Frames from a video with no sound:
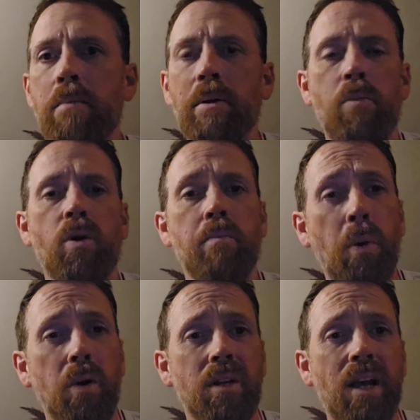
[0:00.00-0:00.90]
But more
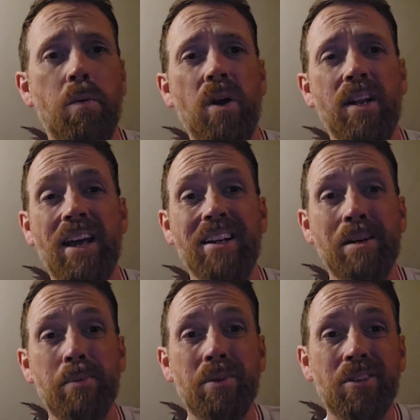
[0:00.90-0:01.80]
importantly, I want to end
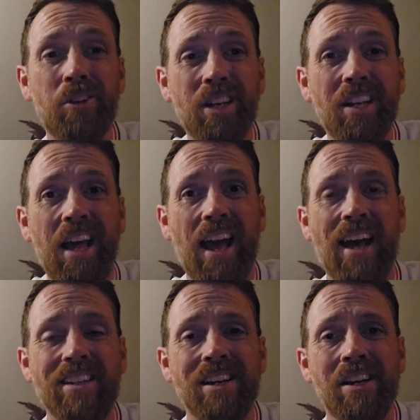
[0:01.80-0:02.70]
up looking at